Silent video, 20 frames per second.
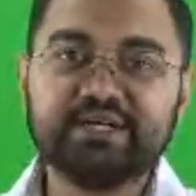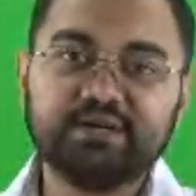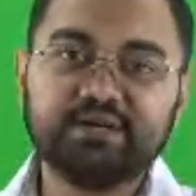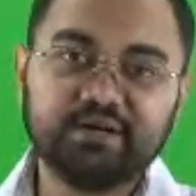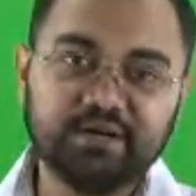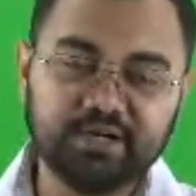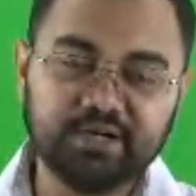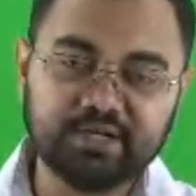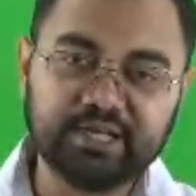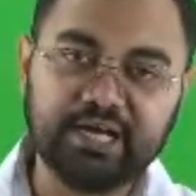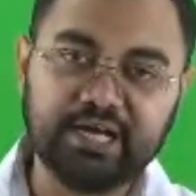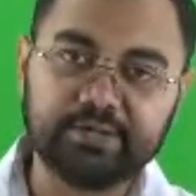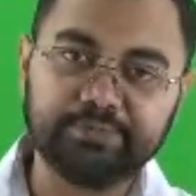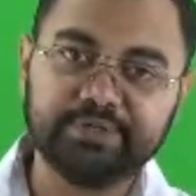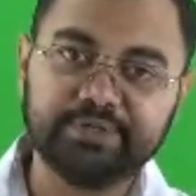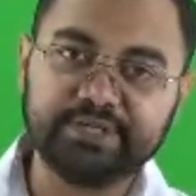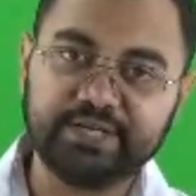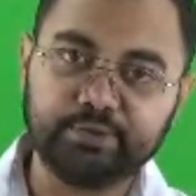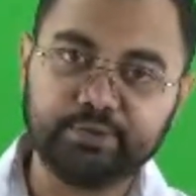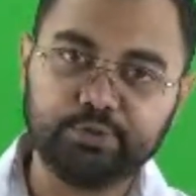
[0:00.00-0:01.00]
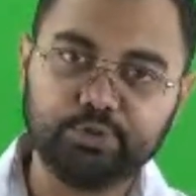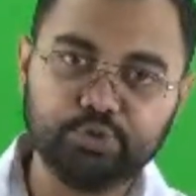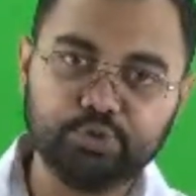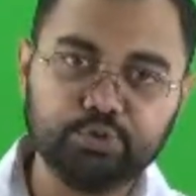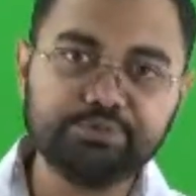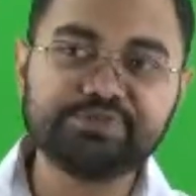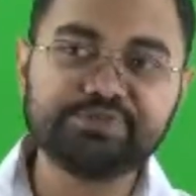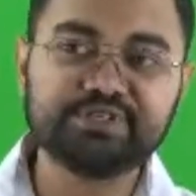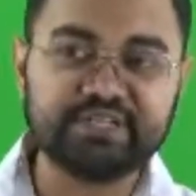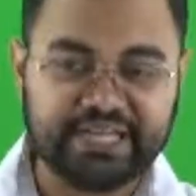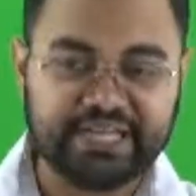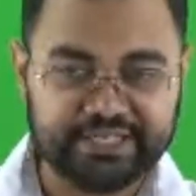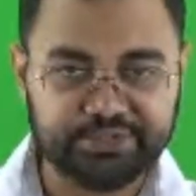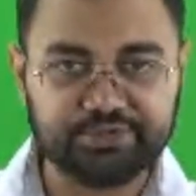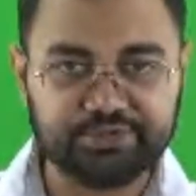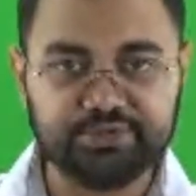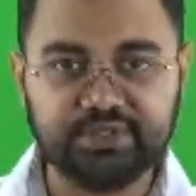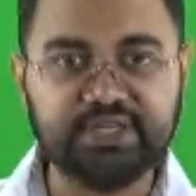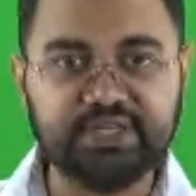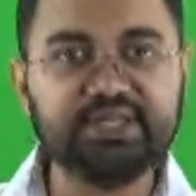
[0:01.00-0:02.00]
carbon nanotubes
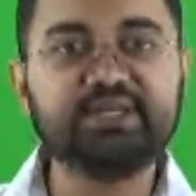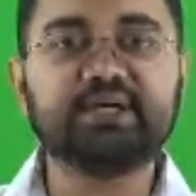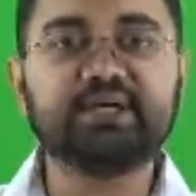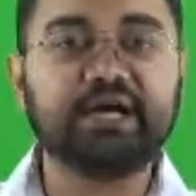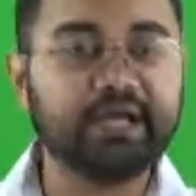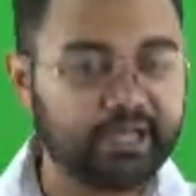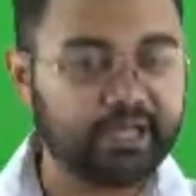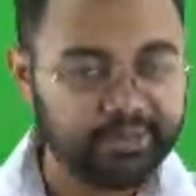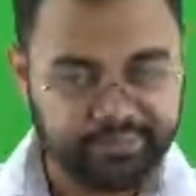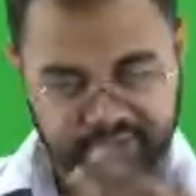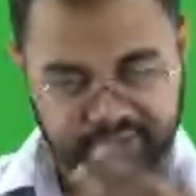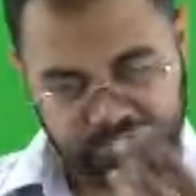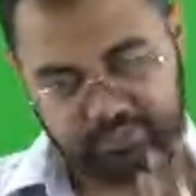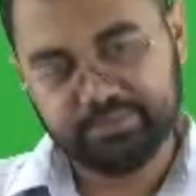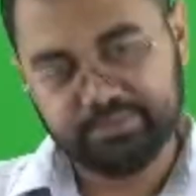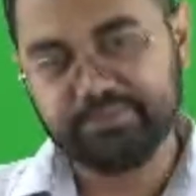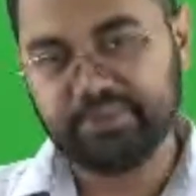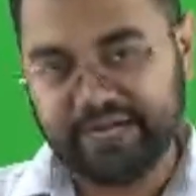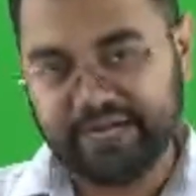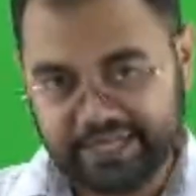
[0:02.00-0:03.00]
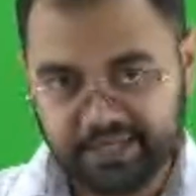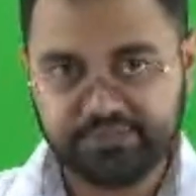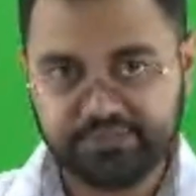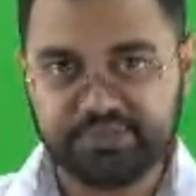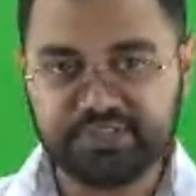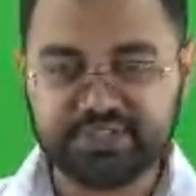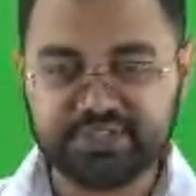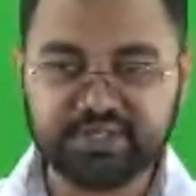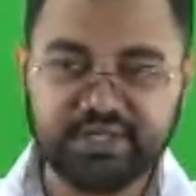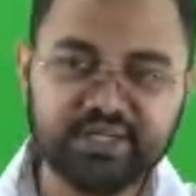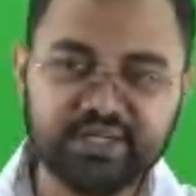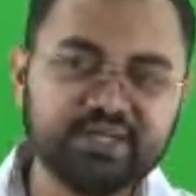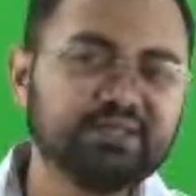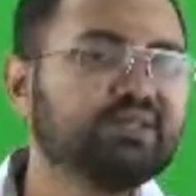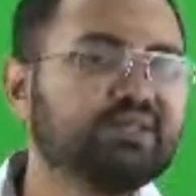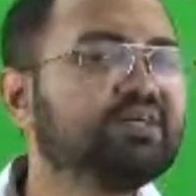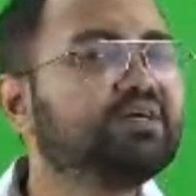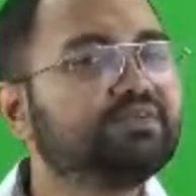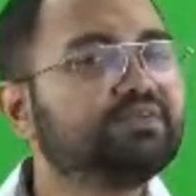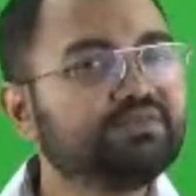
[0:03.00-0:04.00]
naturally, I mean, artificially.
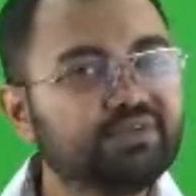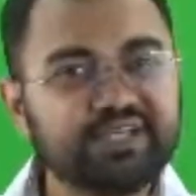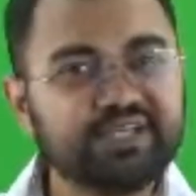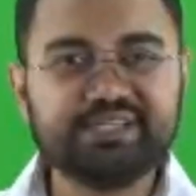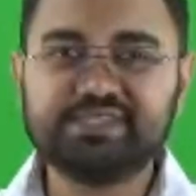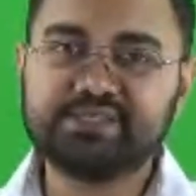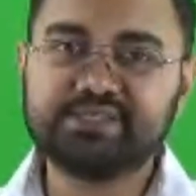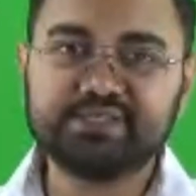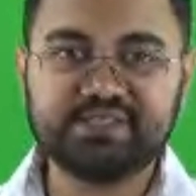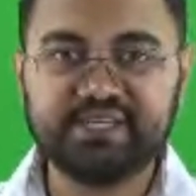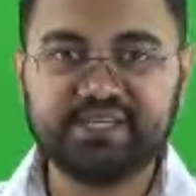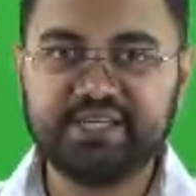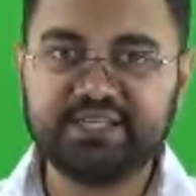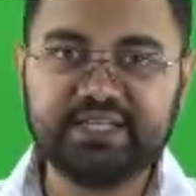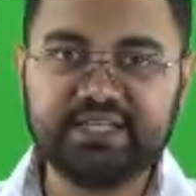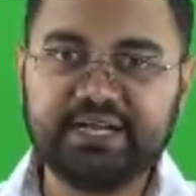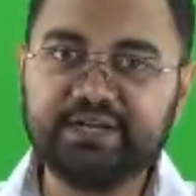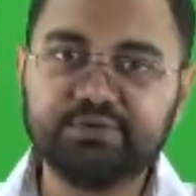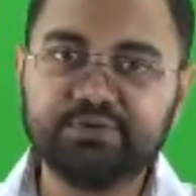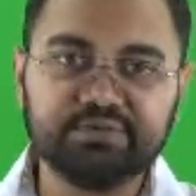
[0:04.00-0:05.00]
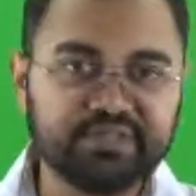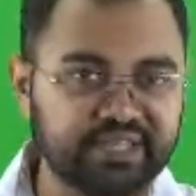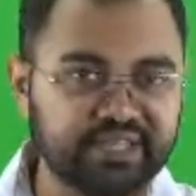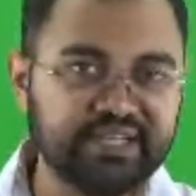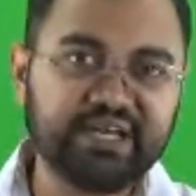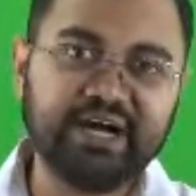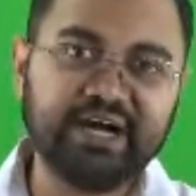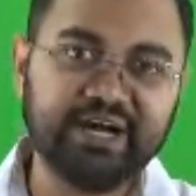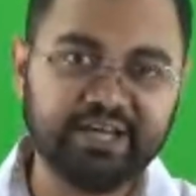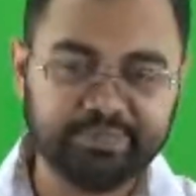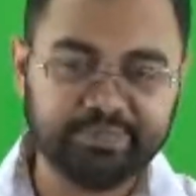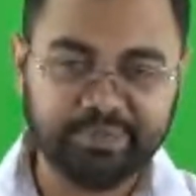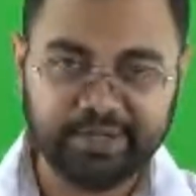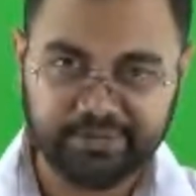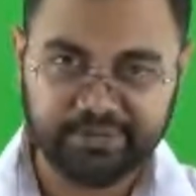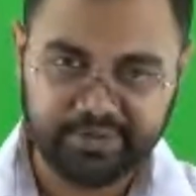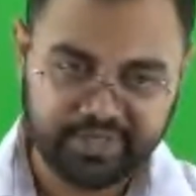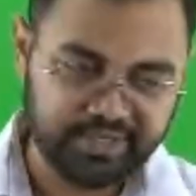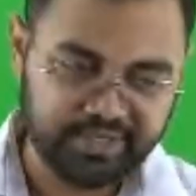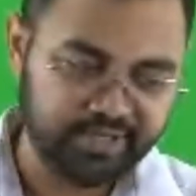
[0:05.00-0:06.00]
So let's say that they are
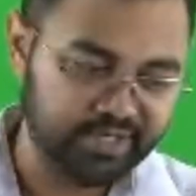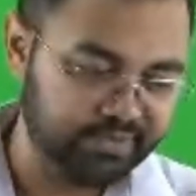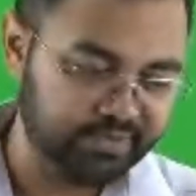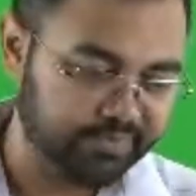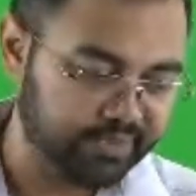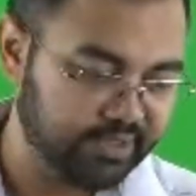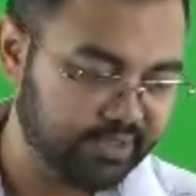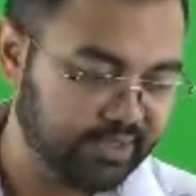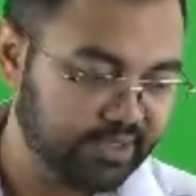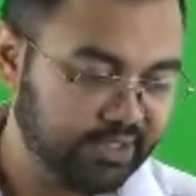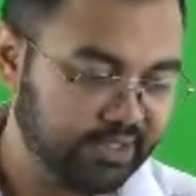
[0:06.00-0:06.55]
biodegradable.